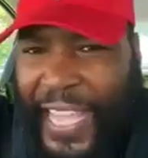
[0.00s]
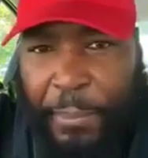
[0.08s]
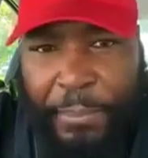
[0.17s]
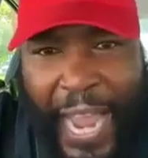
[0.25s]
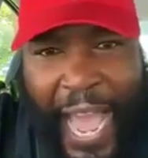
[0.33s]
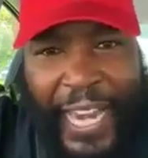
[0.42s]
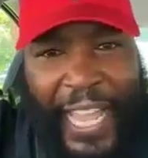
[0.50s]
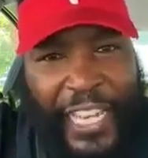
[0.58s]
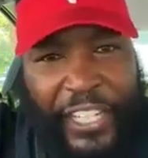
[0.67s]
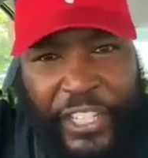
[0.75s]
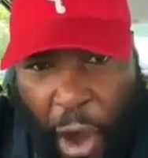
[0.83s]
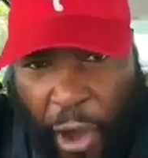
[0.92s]
I am not
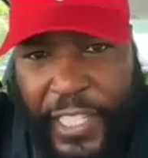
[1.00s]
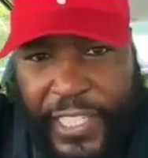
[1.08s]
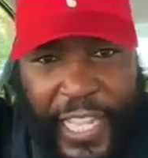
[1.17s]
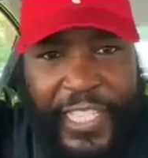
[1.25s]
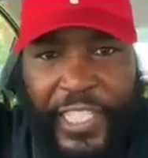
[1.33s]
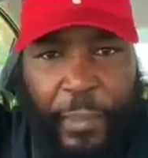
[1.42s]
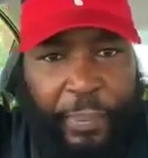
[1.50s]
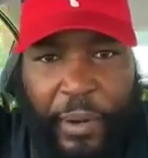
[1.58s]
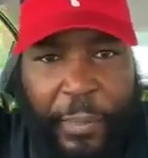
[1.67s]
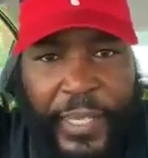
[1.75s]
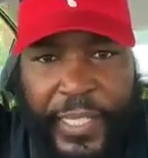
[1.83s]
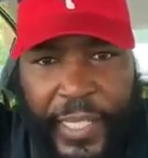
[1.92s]
a dark-skinned
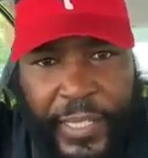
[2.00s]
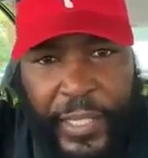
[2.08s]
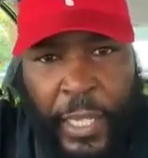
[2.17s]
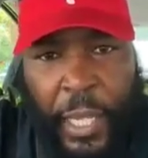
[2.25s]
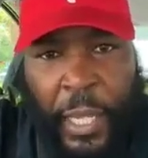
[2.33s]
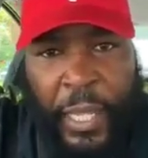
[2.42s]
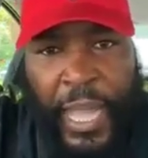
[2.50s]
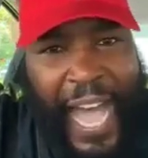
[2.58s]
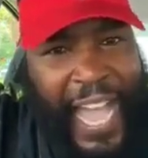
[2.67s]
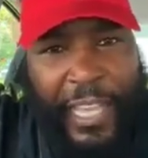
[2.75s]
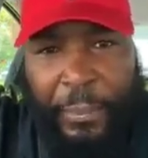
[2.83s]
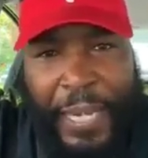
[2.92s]
supremacist.
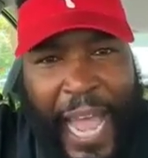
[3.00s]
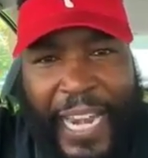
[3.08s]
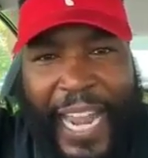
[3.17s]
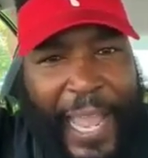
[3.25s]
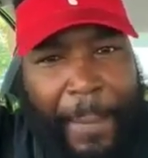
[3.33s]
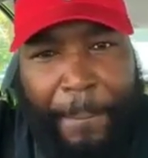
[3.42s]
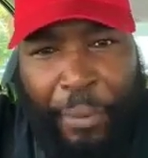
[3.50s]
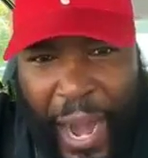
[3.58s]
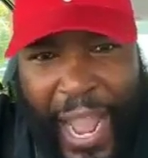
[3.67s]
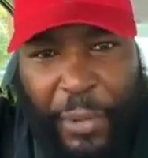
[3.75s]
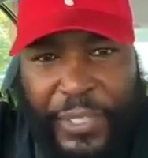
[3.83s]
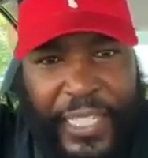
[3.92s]
I am not a
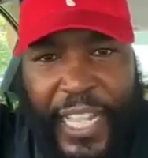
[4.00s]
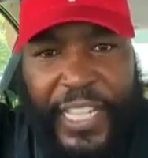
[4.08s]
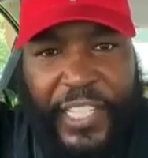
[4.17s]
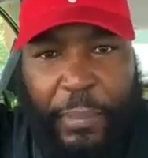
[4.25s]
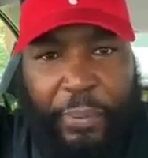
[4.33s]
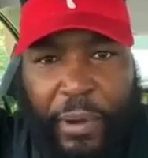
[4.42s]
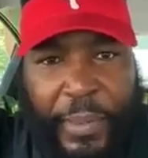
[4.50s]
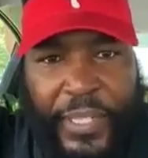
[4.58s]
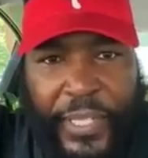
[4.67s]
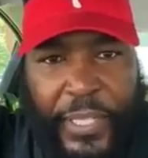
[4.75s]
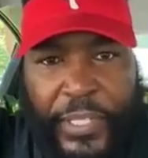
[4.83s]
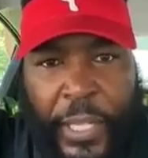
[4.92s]
brown-skinned
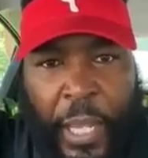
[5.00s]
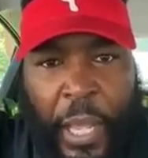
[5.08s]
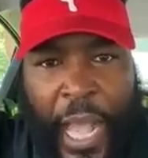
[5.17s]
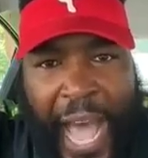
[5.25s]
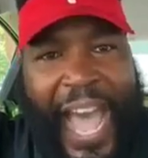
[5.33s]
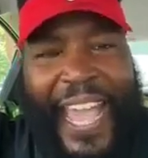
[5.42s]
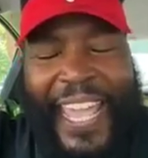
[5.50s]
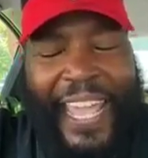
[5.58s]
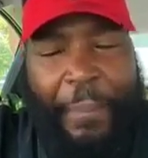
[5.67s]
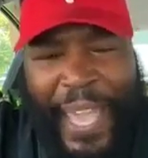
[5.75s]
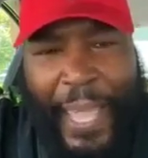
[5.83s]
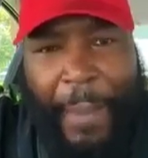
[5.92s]
supremacist. I
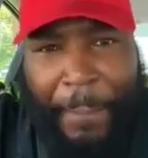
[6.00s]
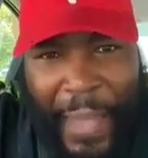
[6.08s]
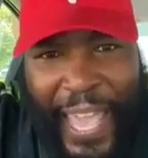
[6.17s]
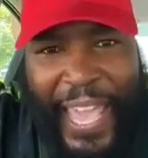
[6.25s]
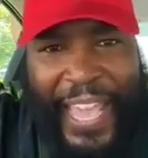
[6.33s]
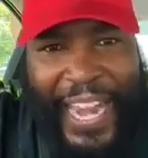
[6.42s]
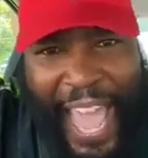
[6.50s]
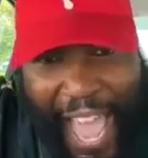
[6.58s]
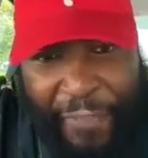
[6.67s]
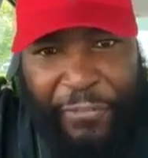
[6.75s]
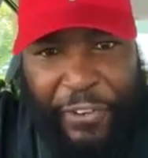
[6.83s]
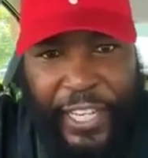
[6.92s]
am a
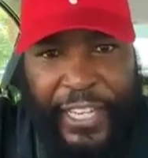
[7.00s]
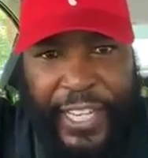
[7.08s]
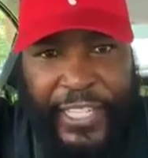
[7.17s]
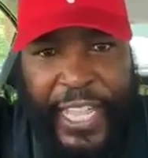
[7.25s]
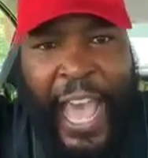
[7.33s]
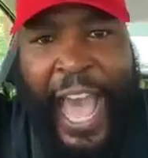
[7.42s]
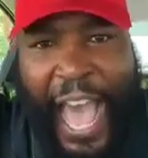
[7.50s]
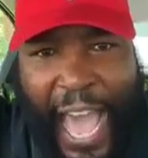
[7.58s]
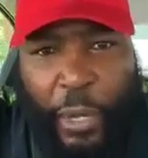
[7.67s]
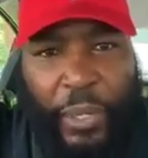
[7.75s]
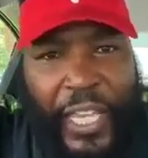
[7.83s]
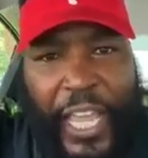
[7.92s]
Pan-Africanist.
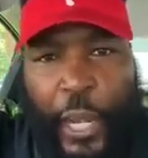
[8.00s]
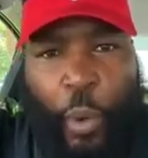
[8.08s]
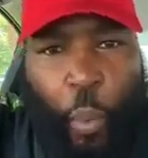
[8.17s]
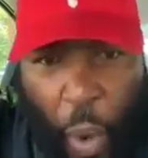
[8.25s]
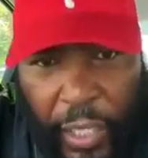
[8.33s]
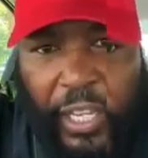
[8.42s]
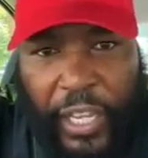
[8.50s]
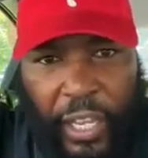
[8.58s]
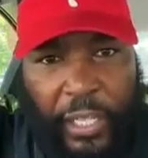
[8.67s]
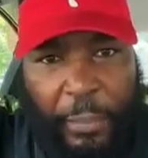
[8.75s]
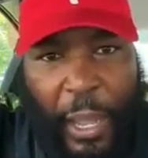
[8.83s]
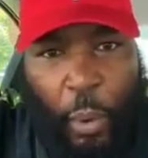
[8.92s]
I don't care what
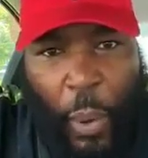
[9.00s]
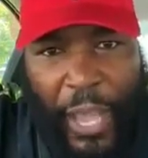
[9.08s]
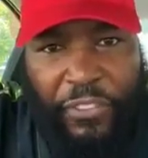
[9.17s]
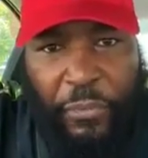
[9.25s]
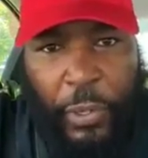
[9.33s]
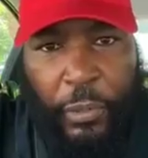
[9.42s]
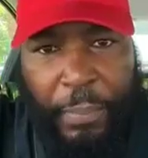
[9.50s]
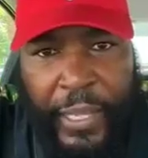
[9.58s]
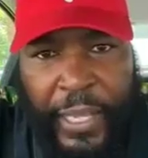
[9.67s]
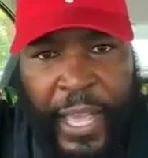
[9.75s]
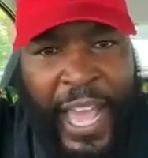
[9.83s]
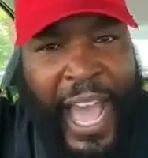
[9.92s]
color my wife will
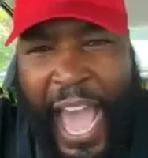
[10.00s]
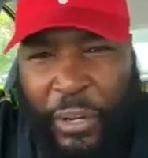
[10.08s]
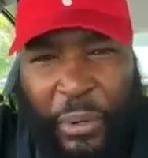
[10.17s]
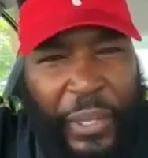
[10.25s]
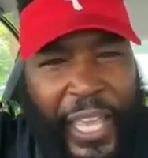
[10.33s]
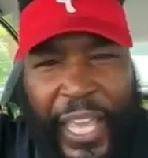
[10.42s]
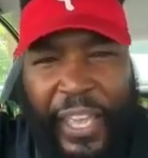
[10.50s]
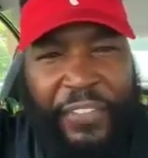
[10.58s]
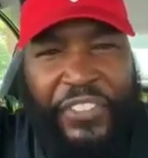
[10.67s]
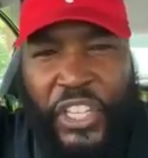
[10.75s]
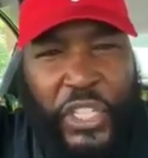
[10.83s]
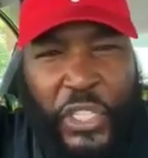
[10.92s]
be. I don't
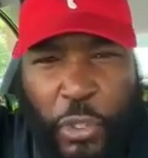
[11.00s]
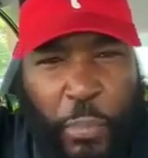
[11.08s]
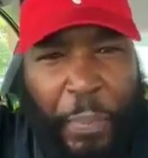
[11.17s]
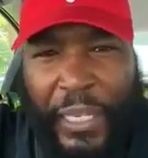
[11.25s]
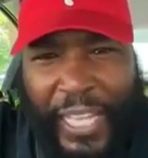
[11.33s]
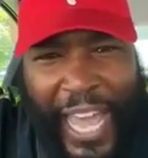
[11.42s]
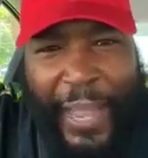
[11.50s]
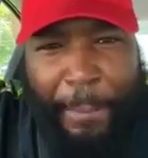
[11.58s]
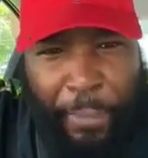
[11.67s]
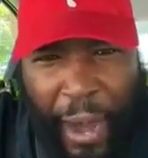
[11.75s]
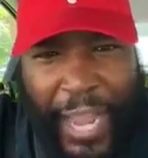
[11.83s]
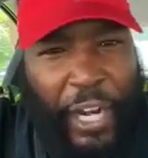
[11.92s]
care if she's super
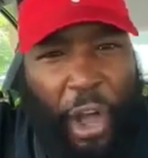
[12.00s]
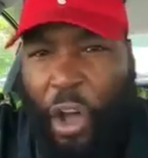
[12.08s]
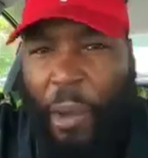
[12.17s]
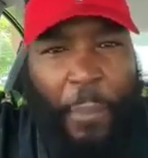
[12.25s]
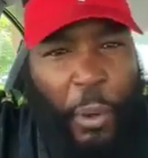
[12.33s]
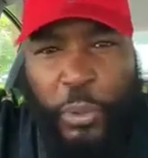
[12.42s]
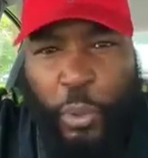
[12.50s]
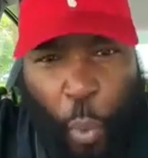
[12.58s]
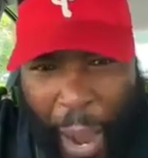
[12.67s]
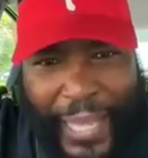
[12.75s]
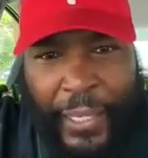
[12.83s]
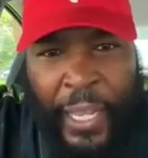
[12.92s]
light, bright, almost
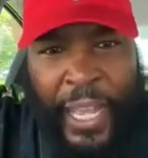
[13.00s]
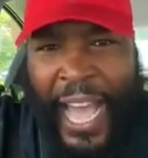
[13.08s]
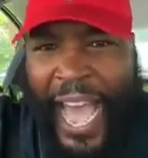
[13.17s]
white.